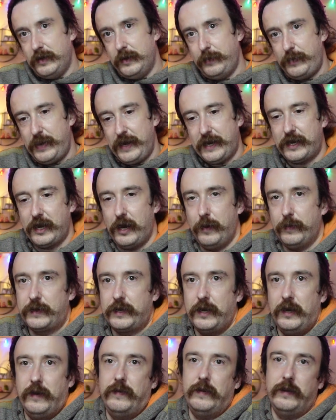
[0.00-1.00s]
pickup
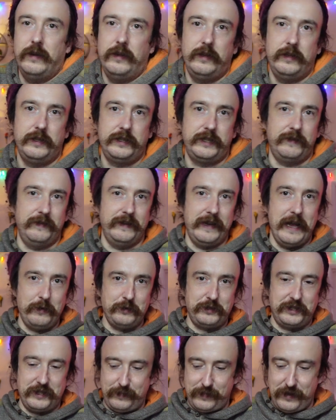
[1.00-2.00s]
cover. Something
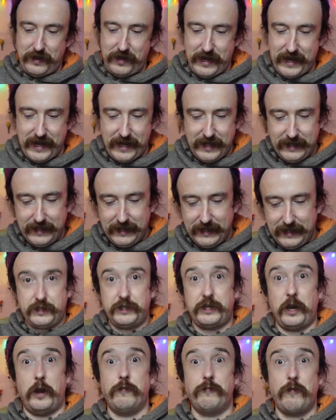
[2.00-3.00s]
else to buy.
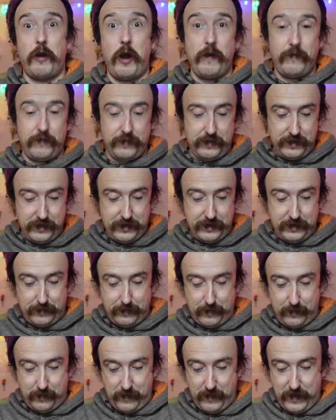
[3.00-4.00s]
So, rather than
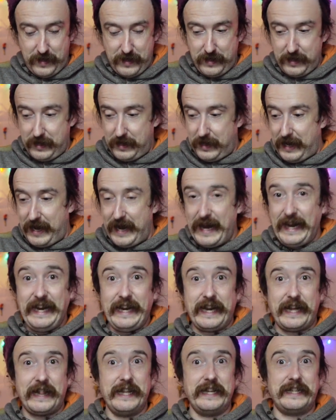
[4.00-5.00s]

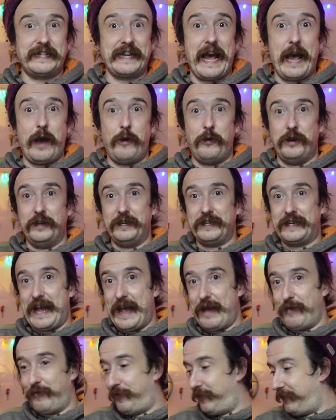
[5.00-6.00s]
eke this out and
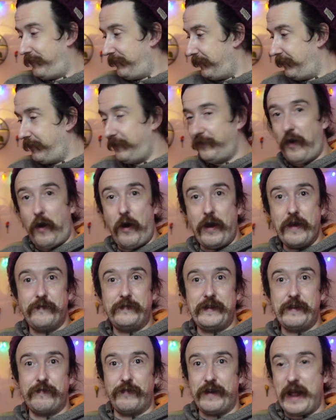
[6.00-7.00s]
get f
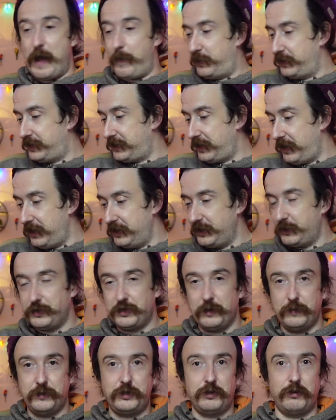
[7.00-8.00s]
five different episodes,
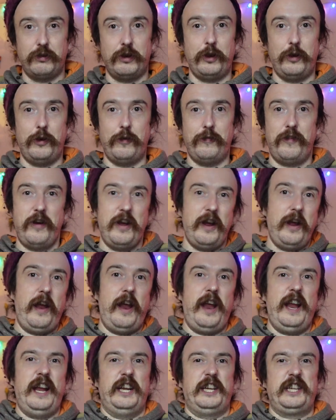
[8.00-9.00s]
which I'm sure a lot of
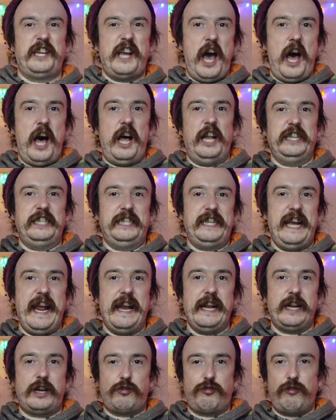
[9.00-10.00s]

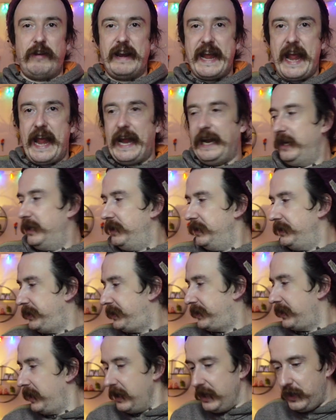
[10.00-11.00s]
content
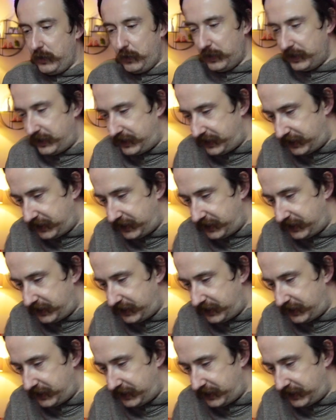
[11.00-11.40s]
creators would